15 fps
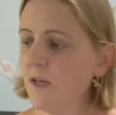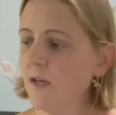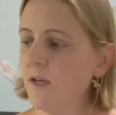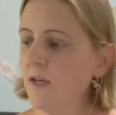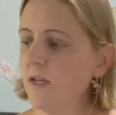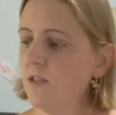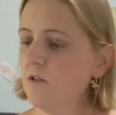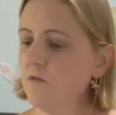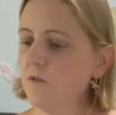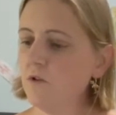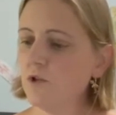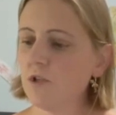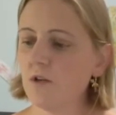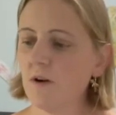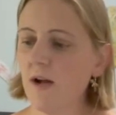In the
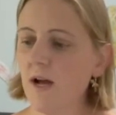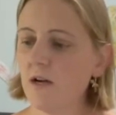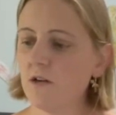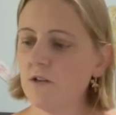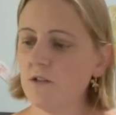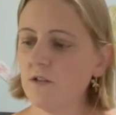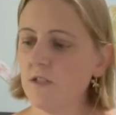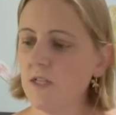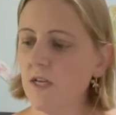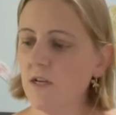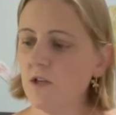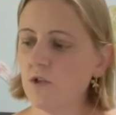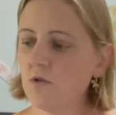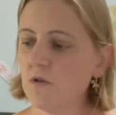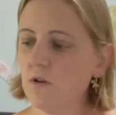future, hackers could take
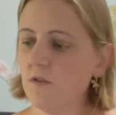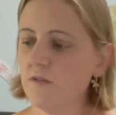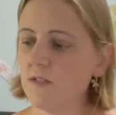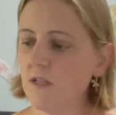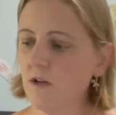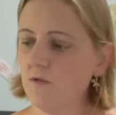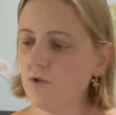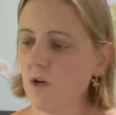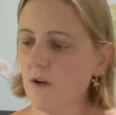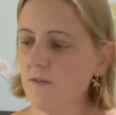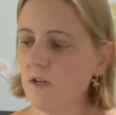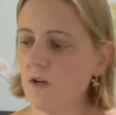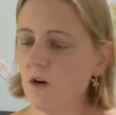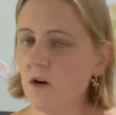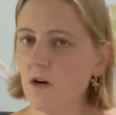control of self-driving
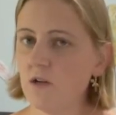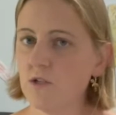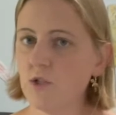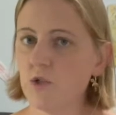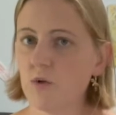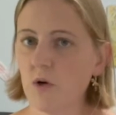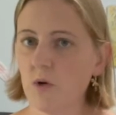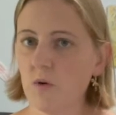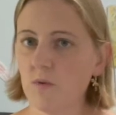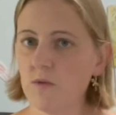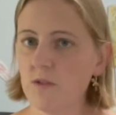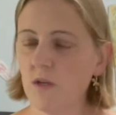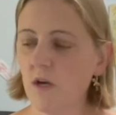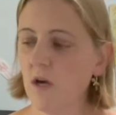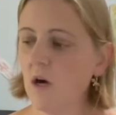cars,
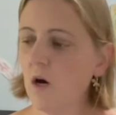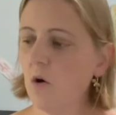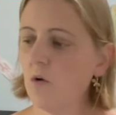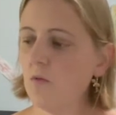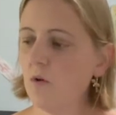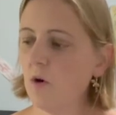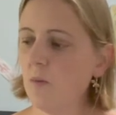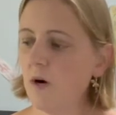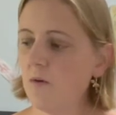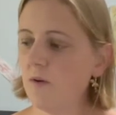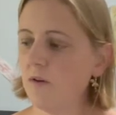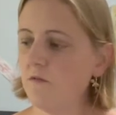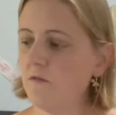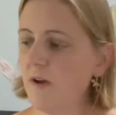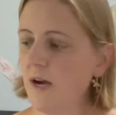drones, or
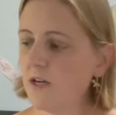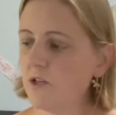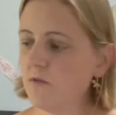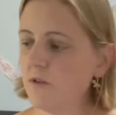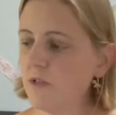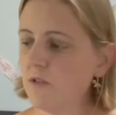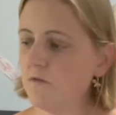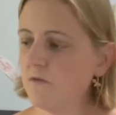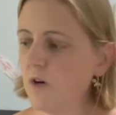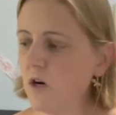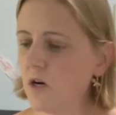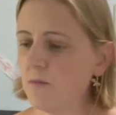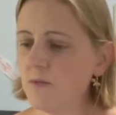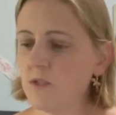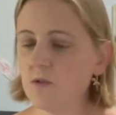robot-run factories,
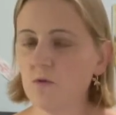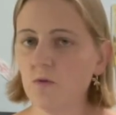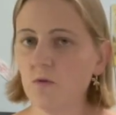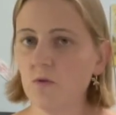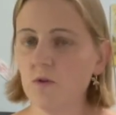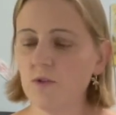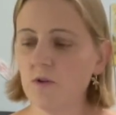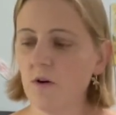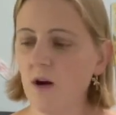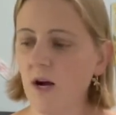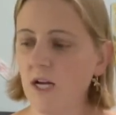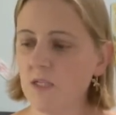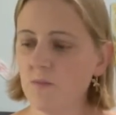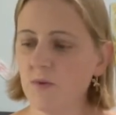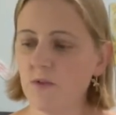farms, schools, or
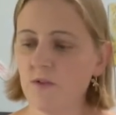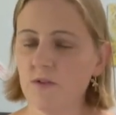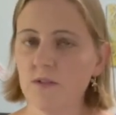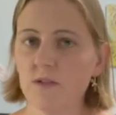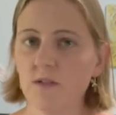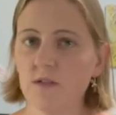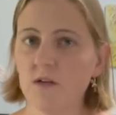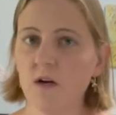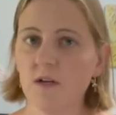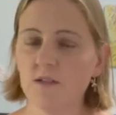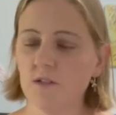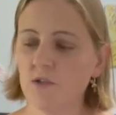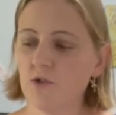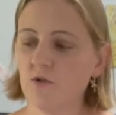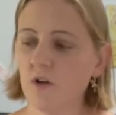hospitals to cause
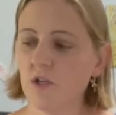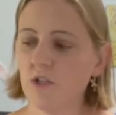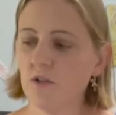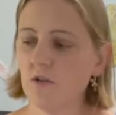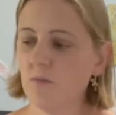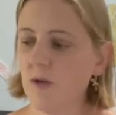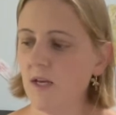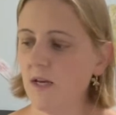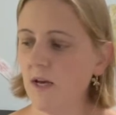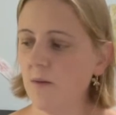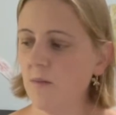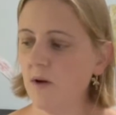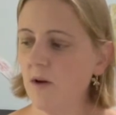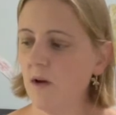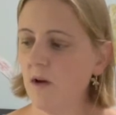destruction or
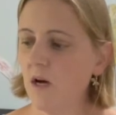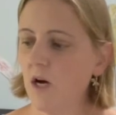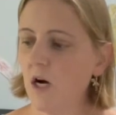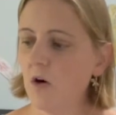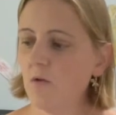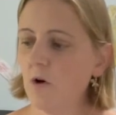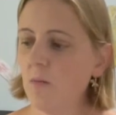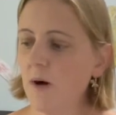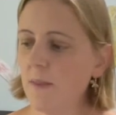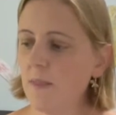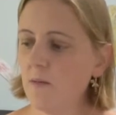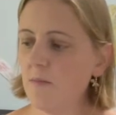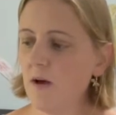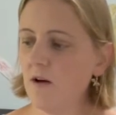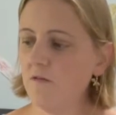mayhem. A robot
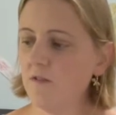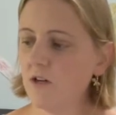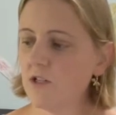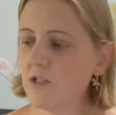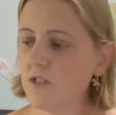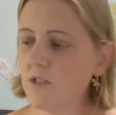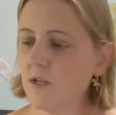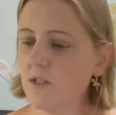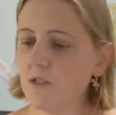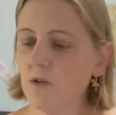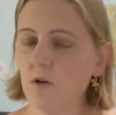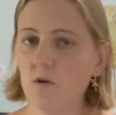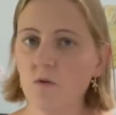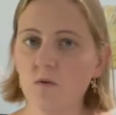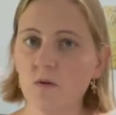that malfunctions on its
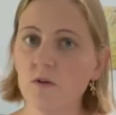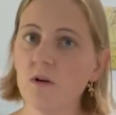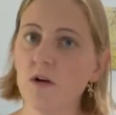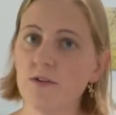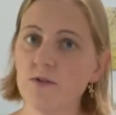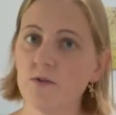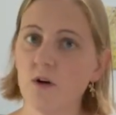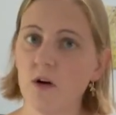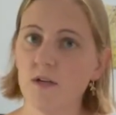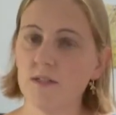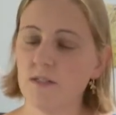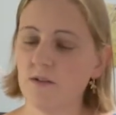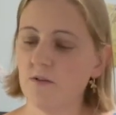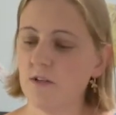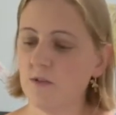own could also cause
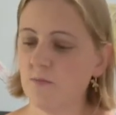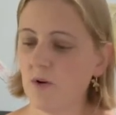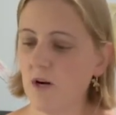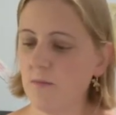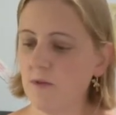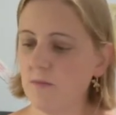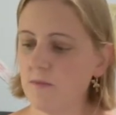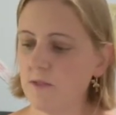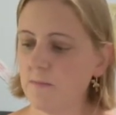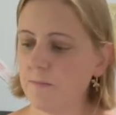serious problems.